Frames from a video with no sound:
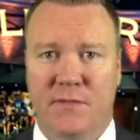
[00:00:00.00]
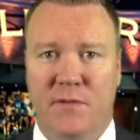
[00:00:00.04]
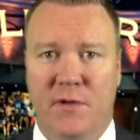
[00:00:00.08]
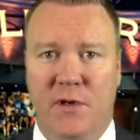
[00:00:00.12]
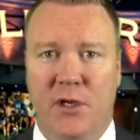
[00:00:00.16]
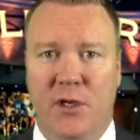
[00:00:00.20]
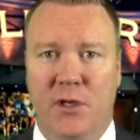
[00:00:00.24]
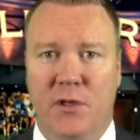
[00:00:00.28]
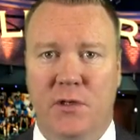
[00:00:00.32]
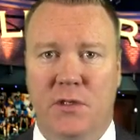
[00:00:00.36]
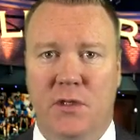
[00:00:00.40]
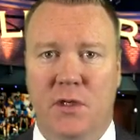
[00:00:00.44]
for
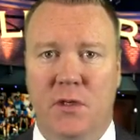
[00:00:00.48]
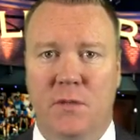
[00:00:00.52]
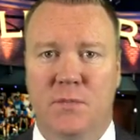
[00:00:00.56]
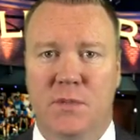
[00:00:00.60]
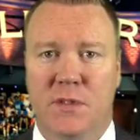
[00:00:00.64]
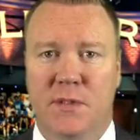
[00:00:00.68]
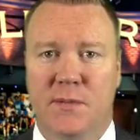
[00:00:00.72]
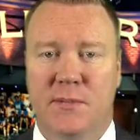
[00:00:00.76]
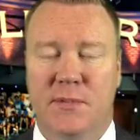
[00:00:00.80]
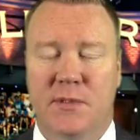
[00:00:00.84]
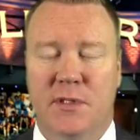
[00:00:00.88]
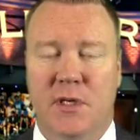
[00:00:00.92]
YouTube
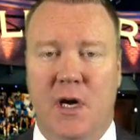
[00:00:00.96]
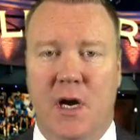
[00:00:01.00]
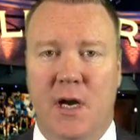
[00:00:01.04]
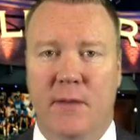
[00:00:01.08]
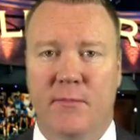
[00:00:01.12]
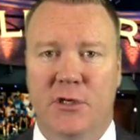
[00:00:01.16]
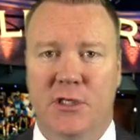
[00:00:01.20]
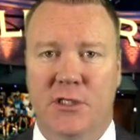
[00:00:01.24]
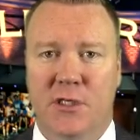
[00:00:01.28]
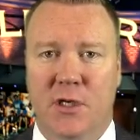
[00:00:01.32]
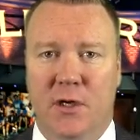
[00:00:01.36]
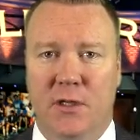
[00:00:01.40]

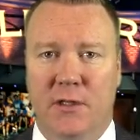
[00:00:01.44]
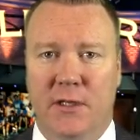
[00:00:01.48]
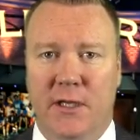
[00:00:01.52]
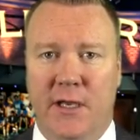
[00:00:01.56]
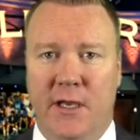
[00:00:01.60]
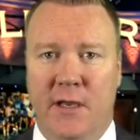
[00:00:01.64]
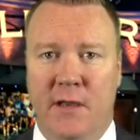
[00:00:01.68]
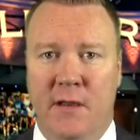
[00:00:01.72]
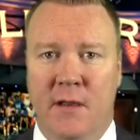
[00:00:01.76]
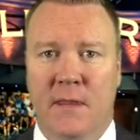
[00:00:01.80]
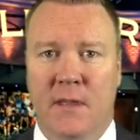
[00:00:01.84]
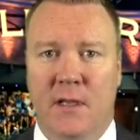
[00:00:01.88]
subscribers
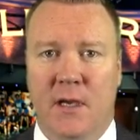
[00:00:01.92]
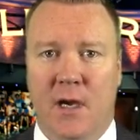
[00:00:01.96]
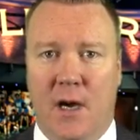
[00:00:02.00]
only.